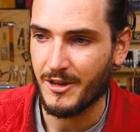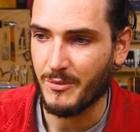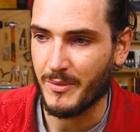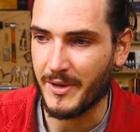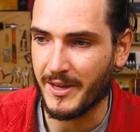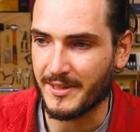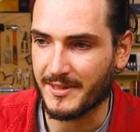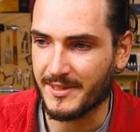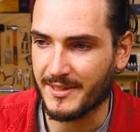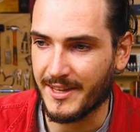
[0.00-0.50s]

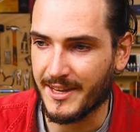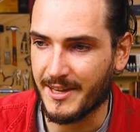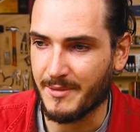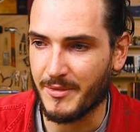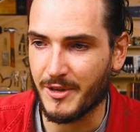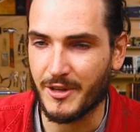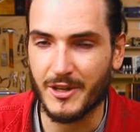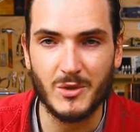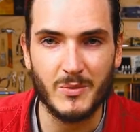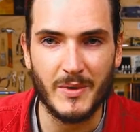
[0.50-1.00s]
We can see
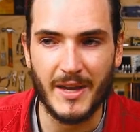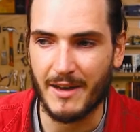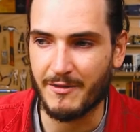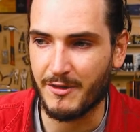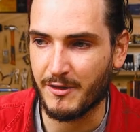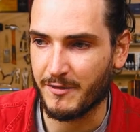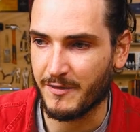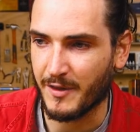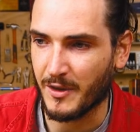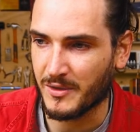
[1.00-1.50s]
because we have
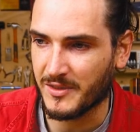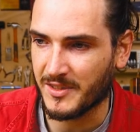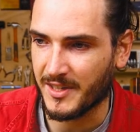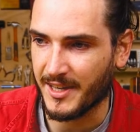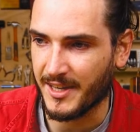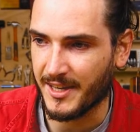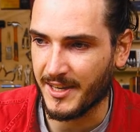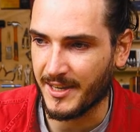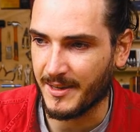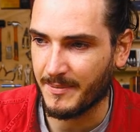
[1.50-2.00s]
a false
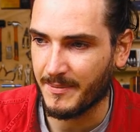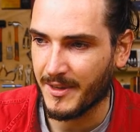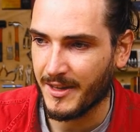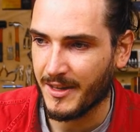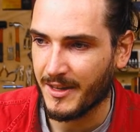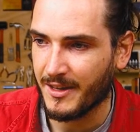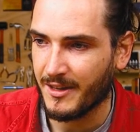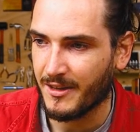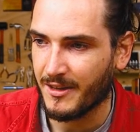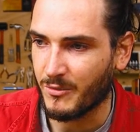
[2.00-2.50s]
here,
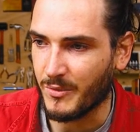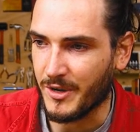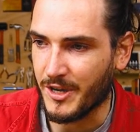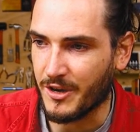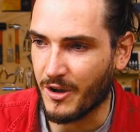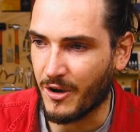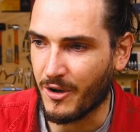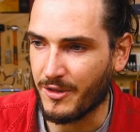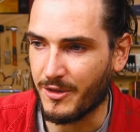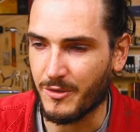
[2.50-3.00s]
we
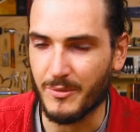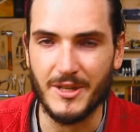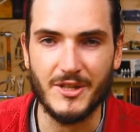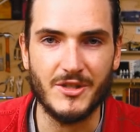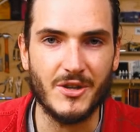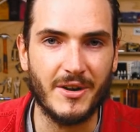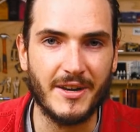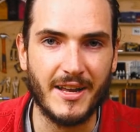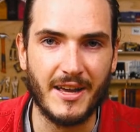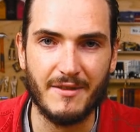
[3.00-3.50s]
know that we
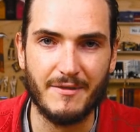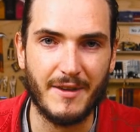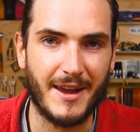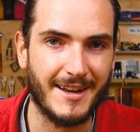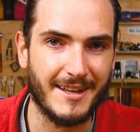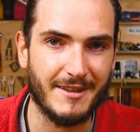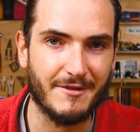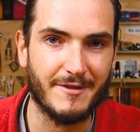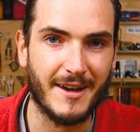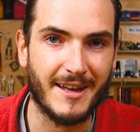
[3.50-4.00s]
don't have
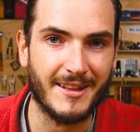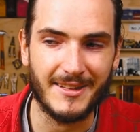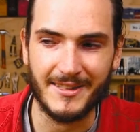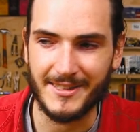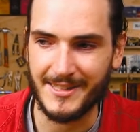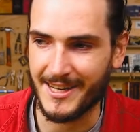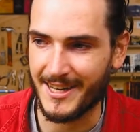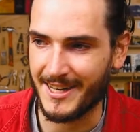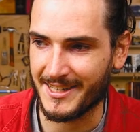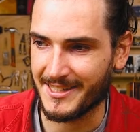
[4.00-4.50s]
any
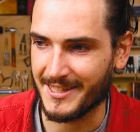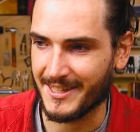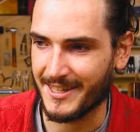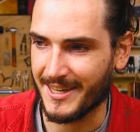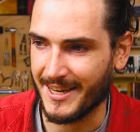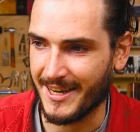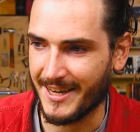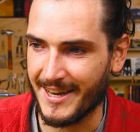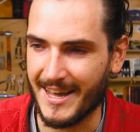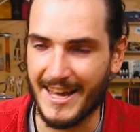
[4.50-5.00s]
valid
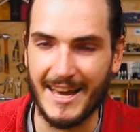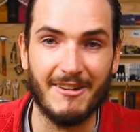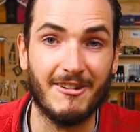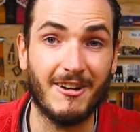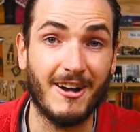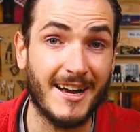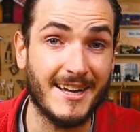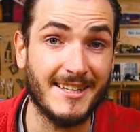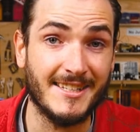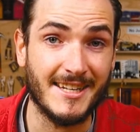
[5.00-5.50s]
data in
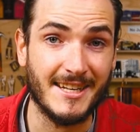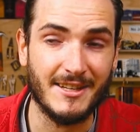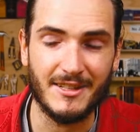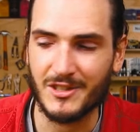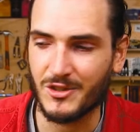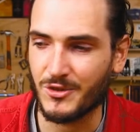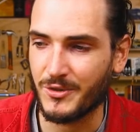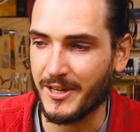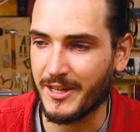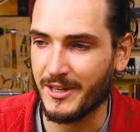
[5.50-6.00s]
our ID
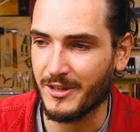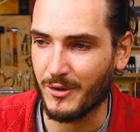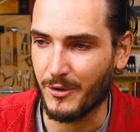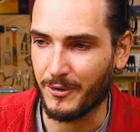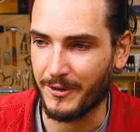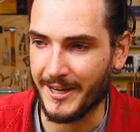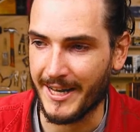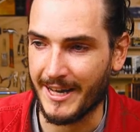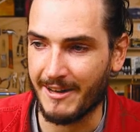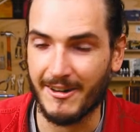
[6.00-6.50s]
string
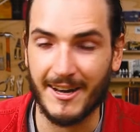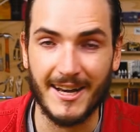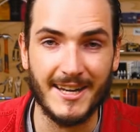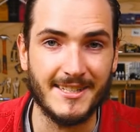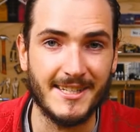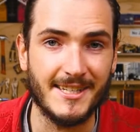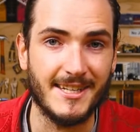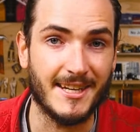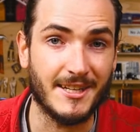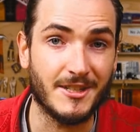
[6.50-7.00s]
or in our
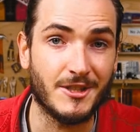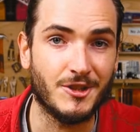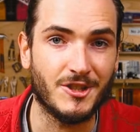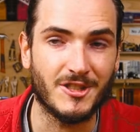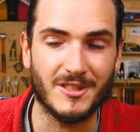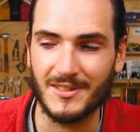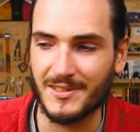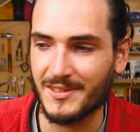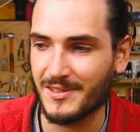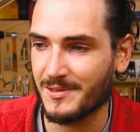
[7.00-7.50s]
ID
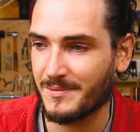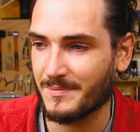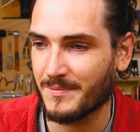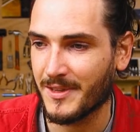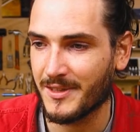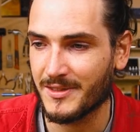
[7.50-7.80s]
integers.